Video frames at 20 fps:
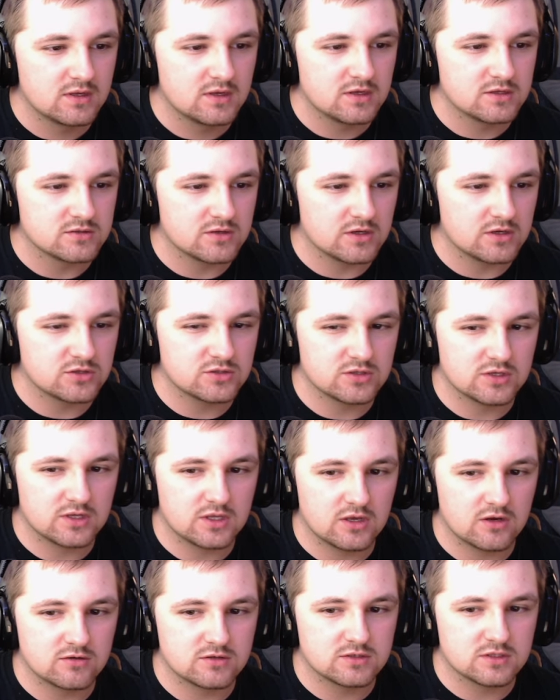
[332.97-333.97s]
I usually
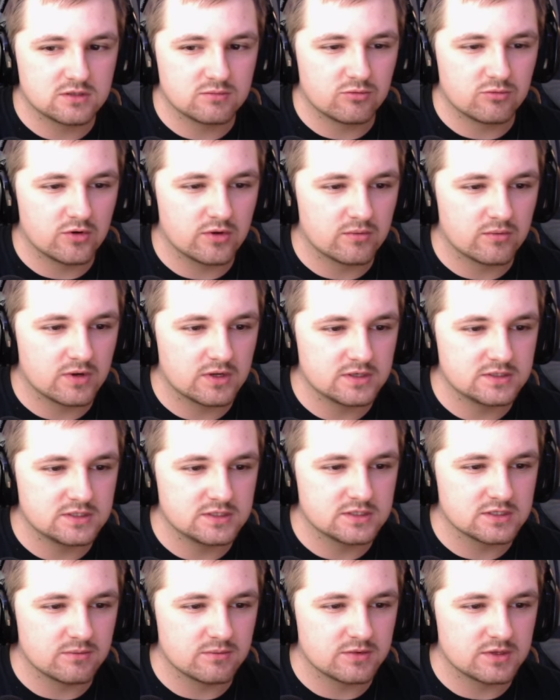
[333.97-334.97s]
go to the point where I see
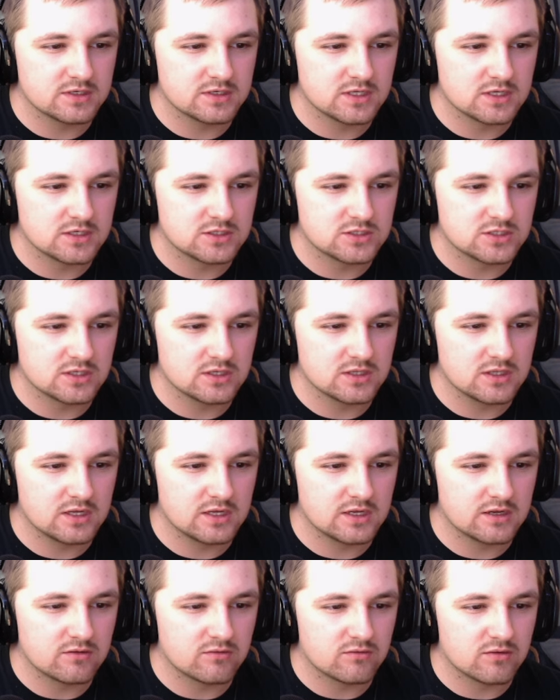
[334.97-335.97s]
something touching,
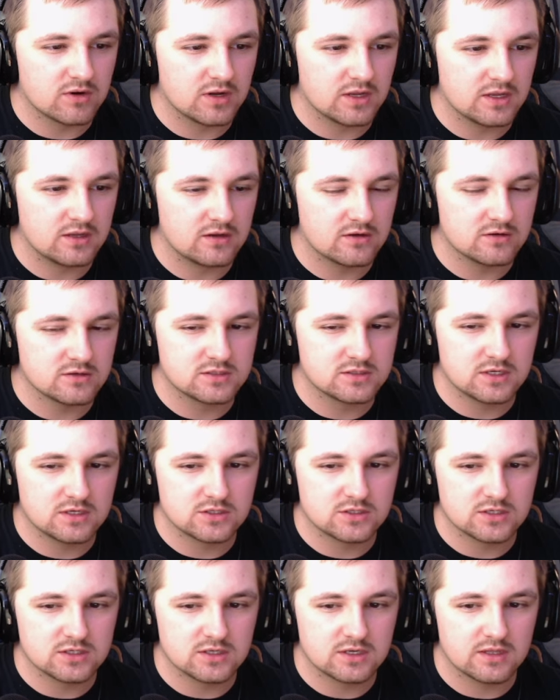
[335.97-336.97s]
like right here's
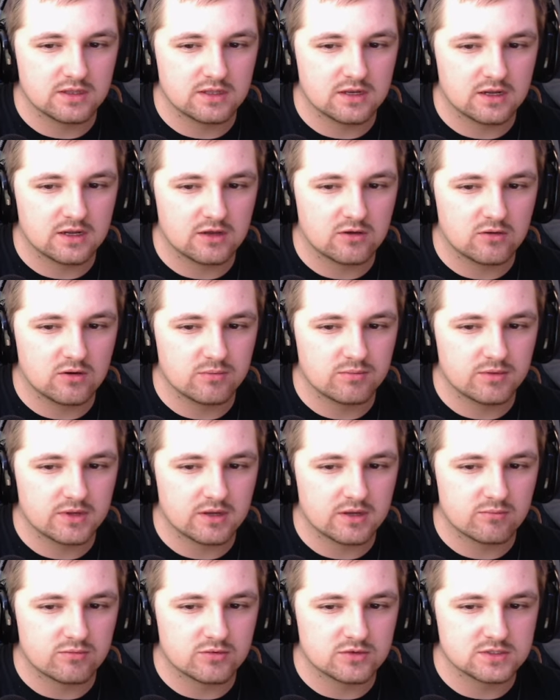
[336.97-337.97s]
touching, and then I go up like
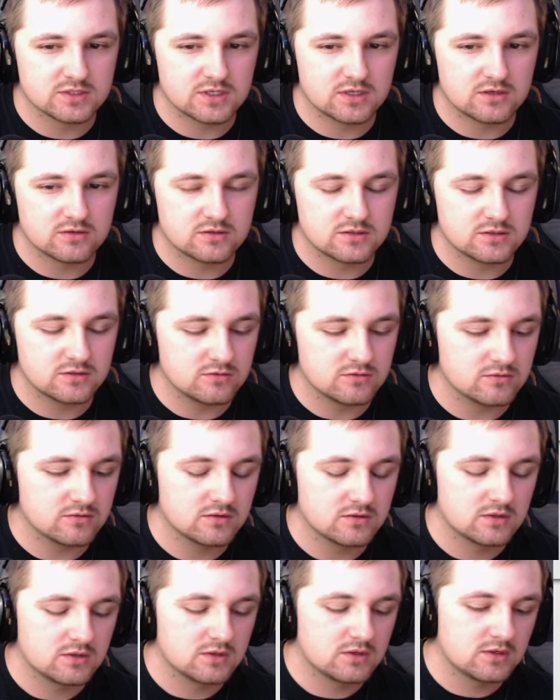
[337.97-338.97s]
a % or two.
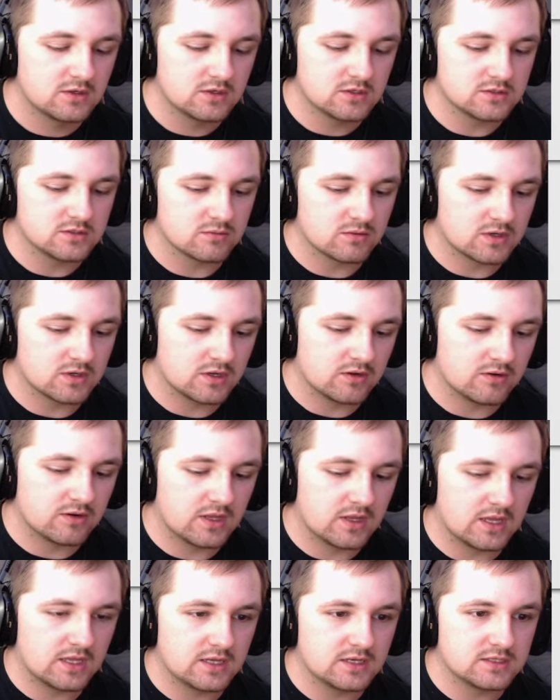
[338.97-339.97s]
We're gonna go
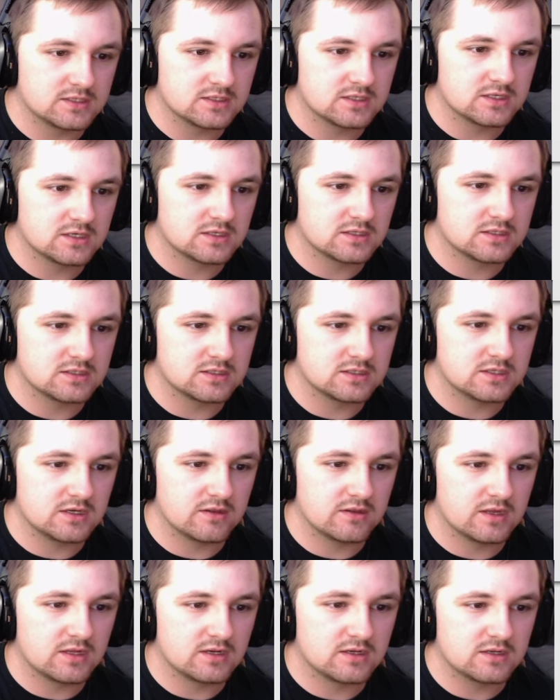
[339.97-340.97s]
to 86 and see how
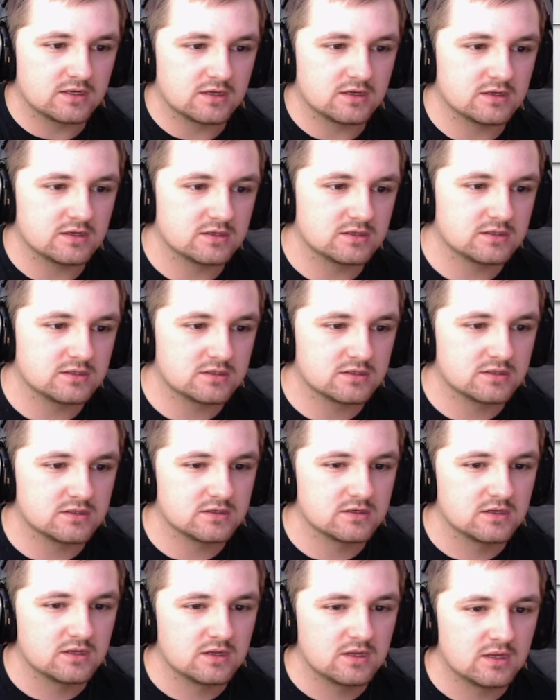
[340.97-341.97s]
that does.
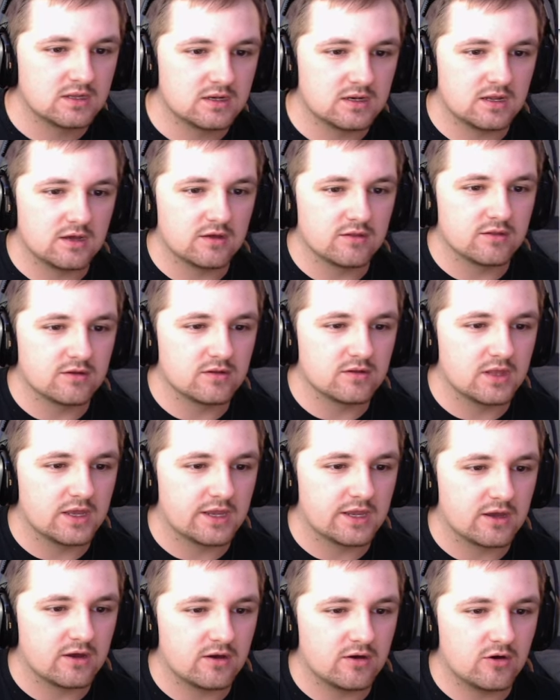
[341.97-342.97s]
Now they're
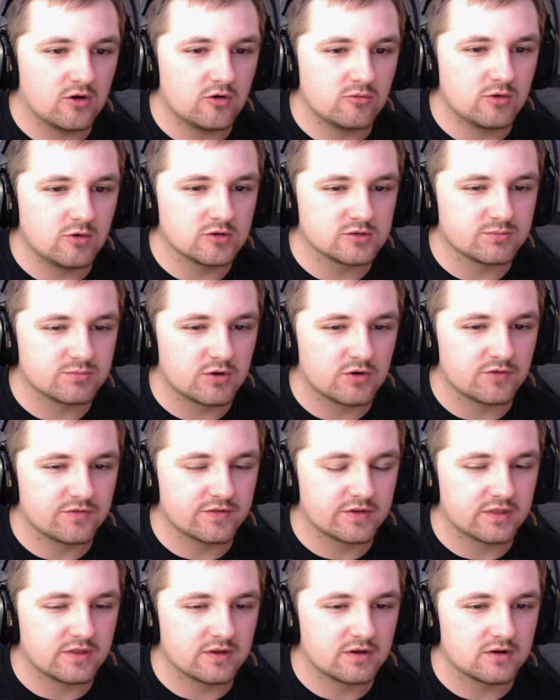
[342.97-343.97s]
like almost
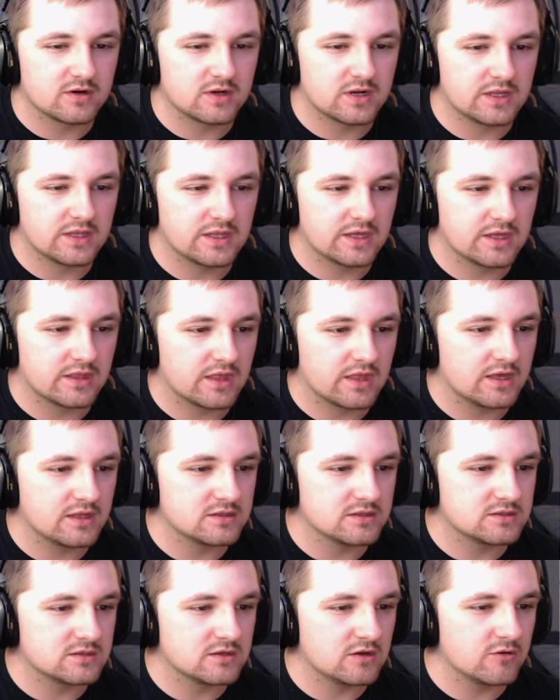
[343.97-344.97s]
perfect there, and I like that.
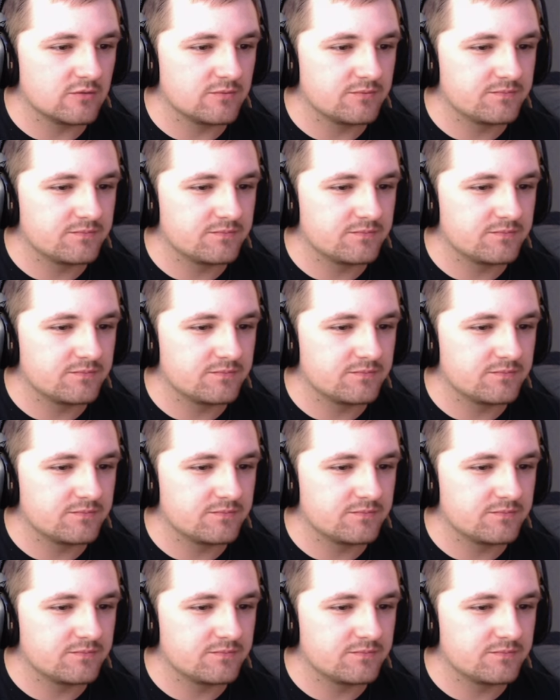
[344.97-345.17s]
So